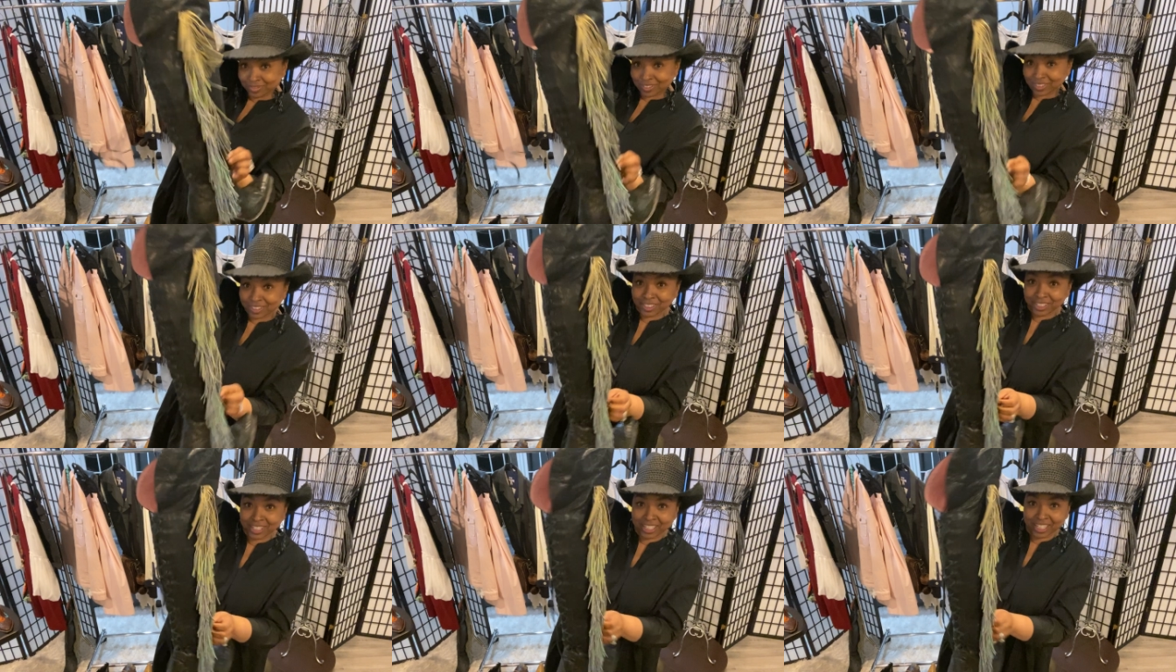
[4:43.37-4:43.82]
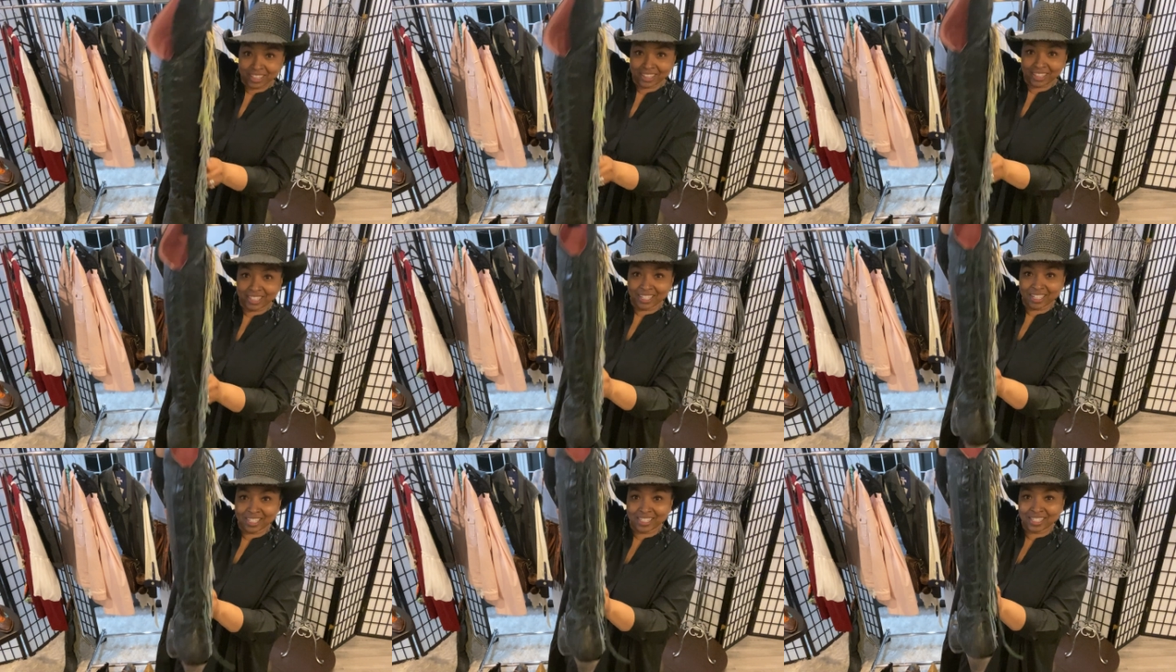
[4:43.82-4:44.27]
Look
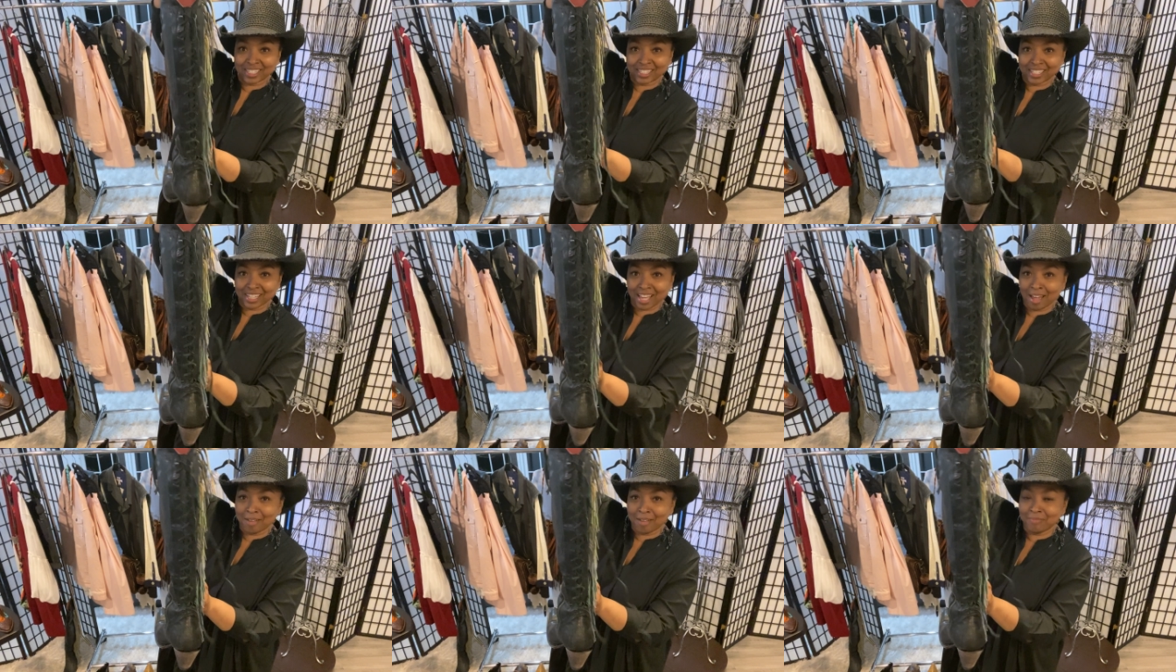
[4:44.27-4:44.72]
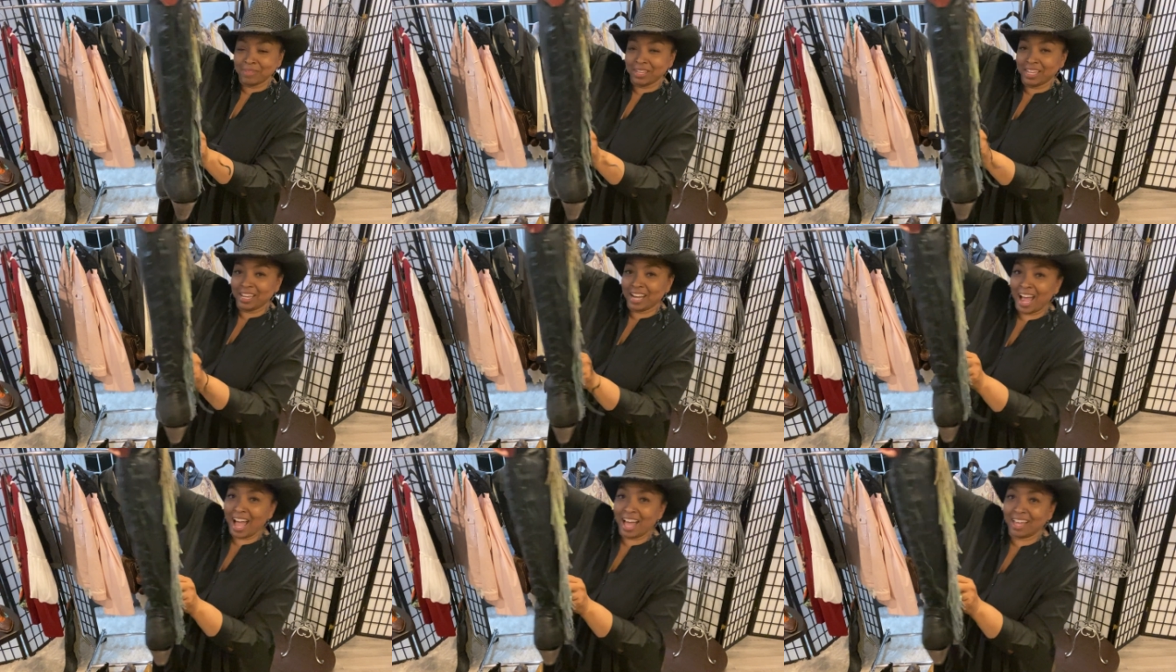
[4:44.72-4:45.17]
at this. I
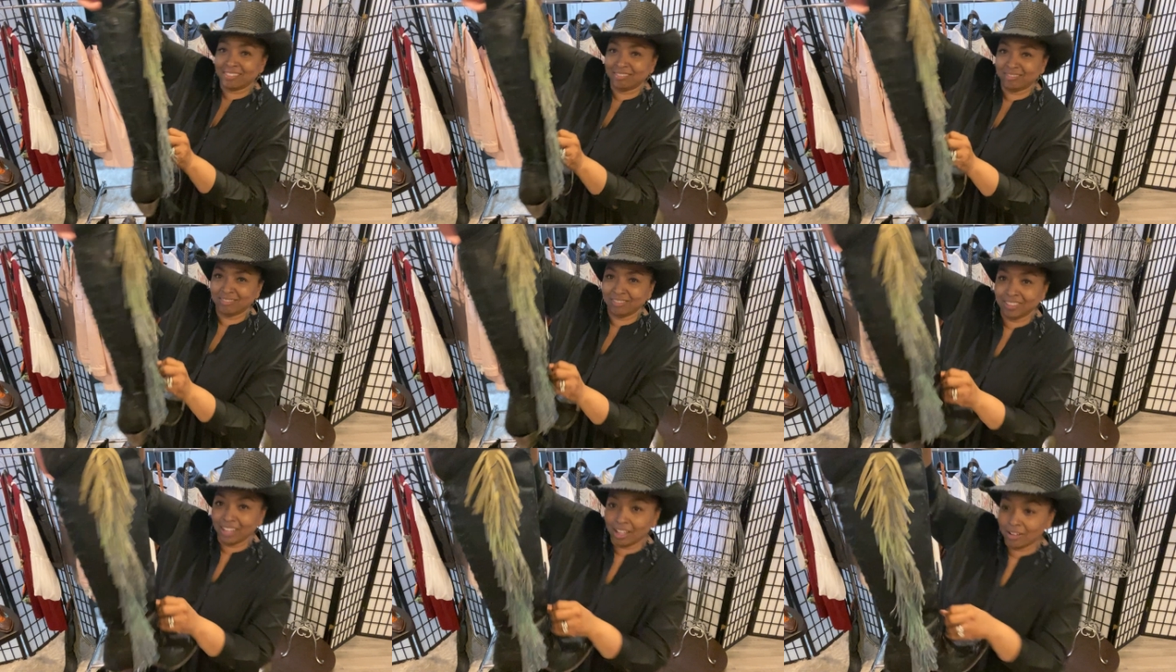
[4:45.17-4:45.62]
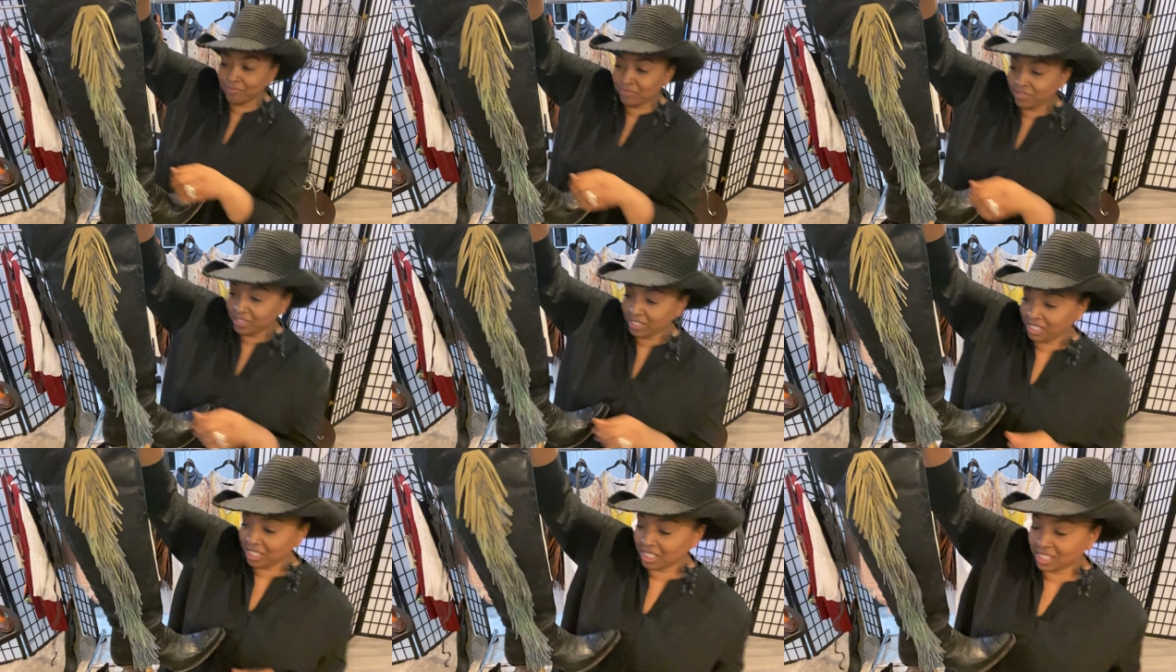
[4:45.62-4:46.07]
mean, I
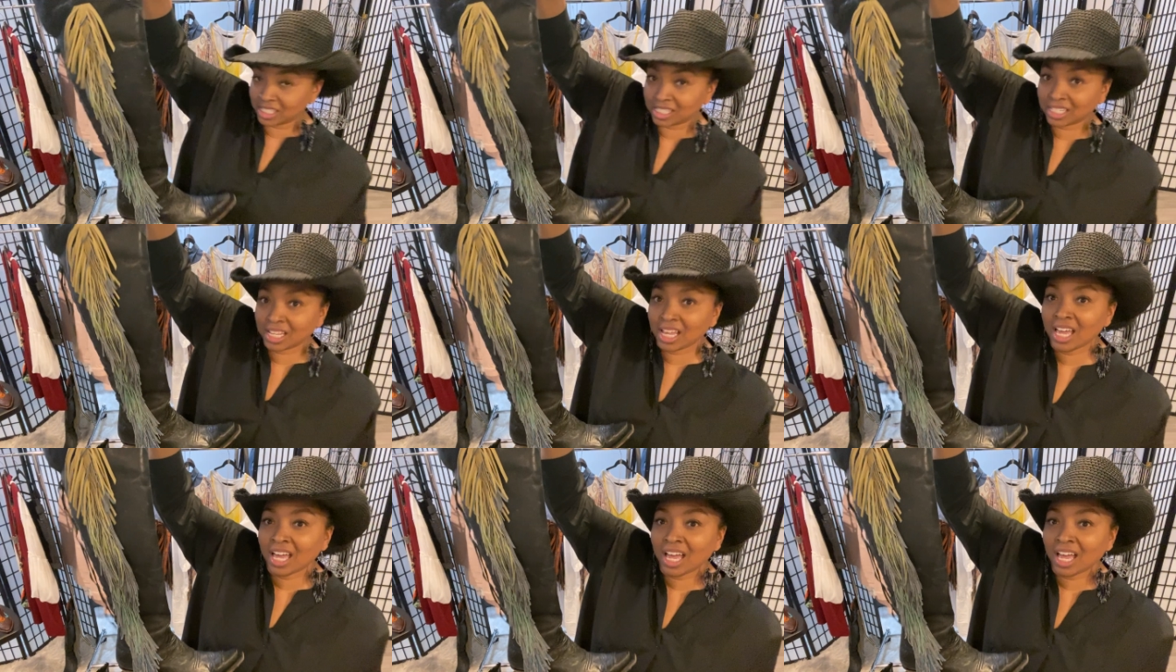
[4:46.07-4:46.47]
love these.